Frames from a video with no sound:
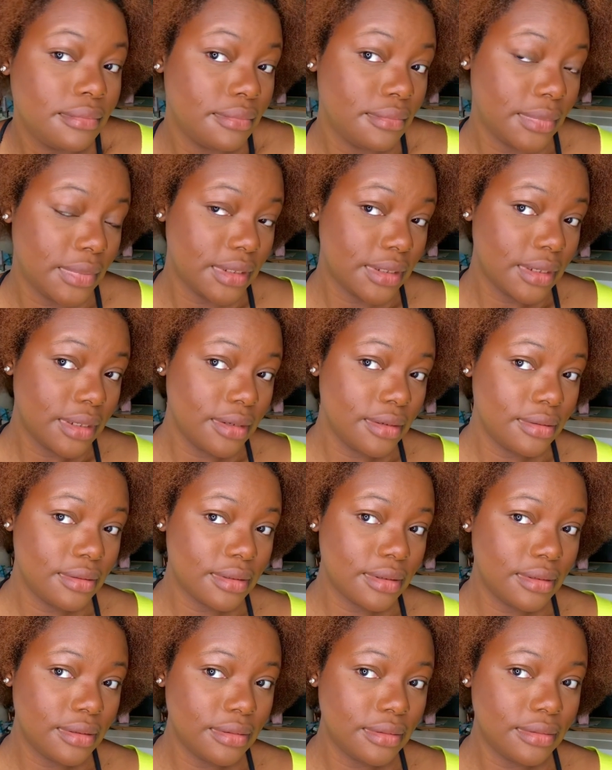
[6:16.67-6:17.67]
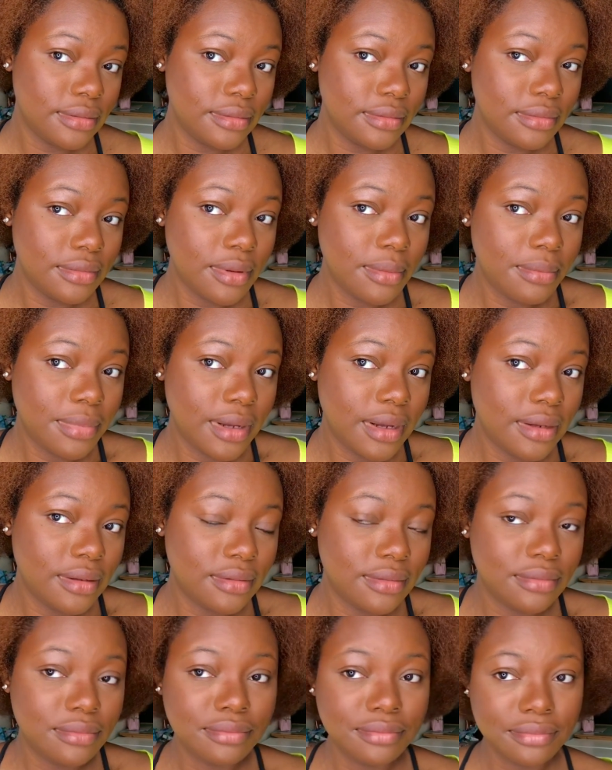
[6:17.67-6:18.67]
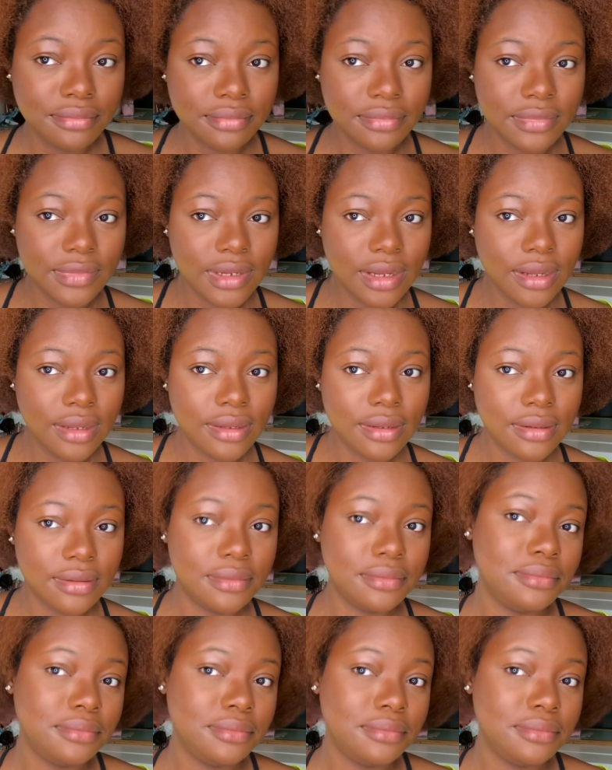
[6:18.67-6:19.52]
My skin looks good. Not bad. I like it.